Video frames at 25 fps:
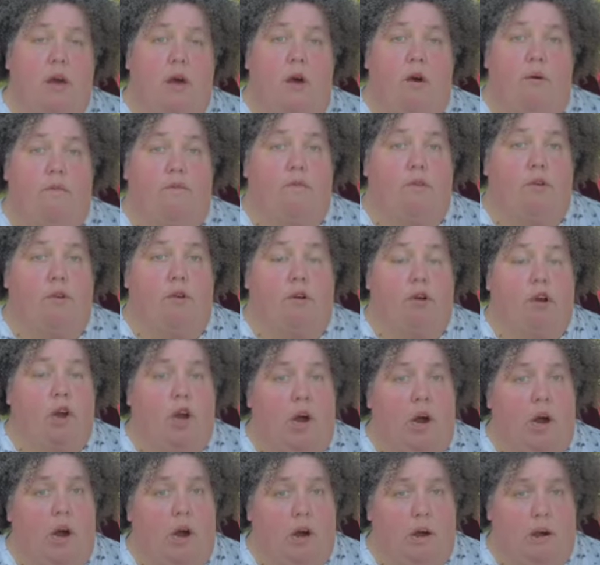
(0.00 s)
for your
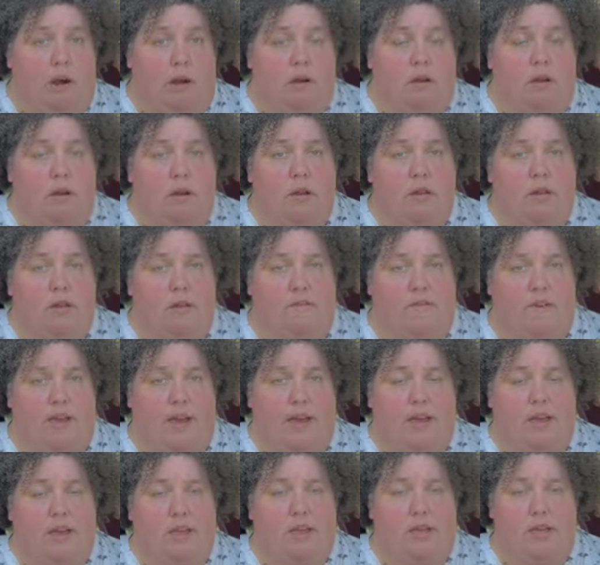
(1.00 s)
car to
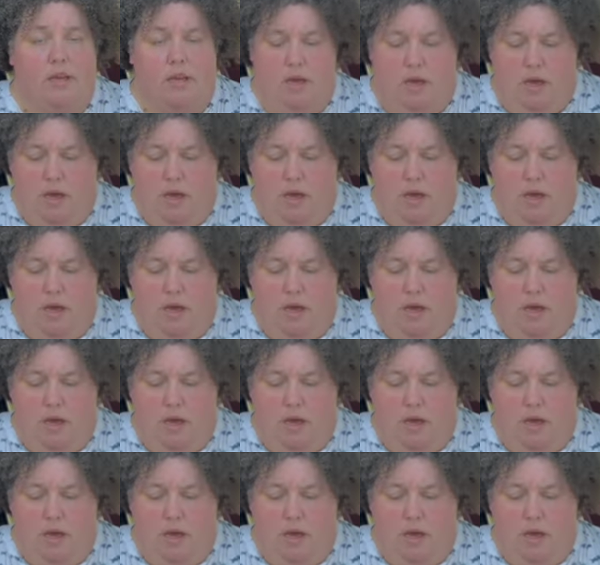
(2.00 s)
fix,